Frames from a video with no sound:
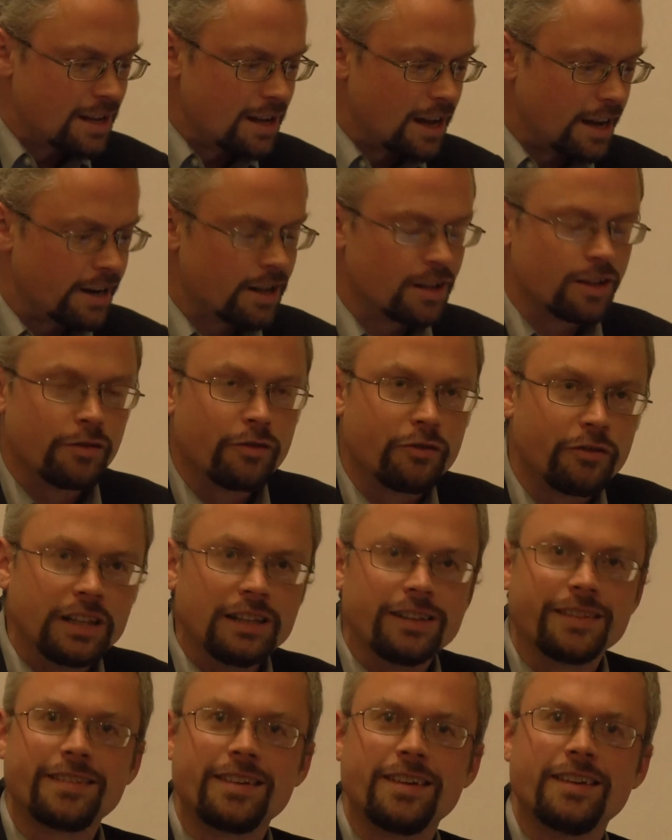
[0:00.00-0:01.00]
and other
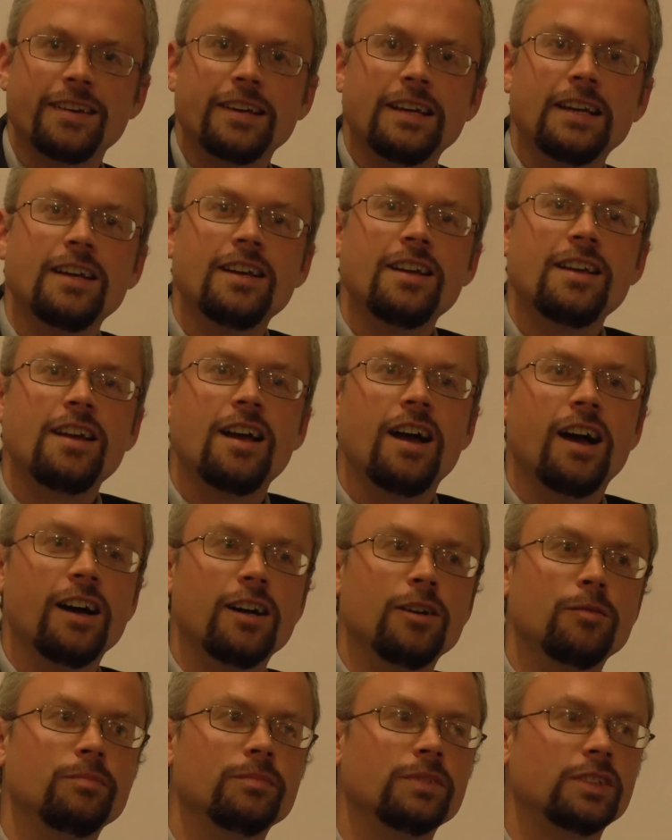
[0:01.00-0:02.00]
filth.
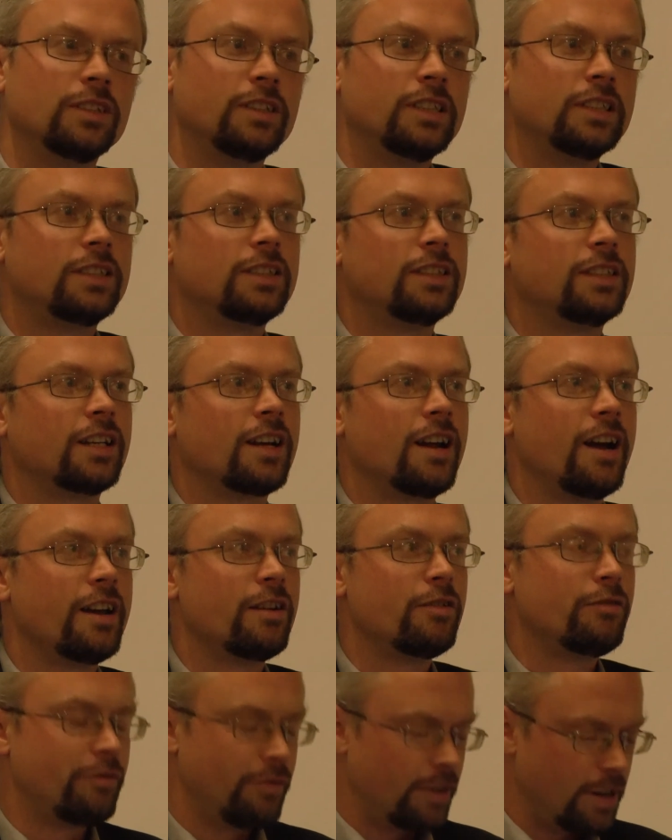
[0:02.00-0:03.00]
So this is the kind
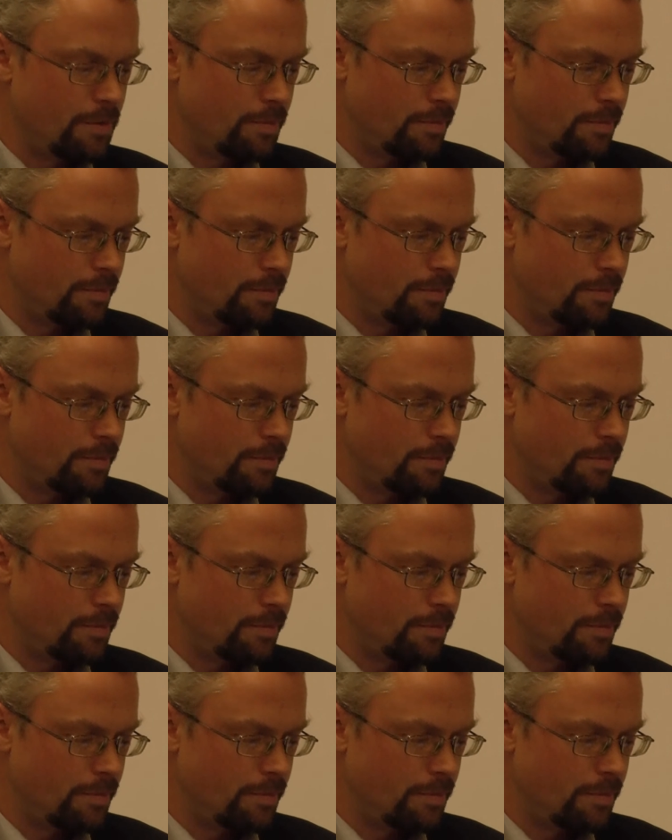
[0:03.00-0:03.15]
of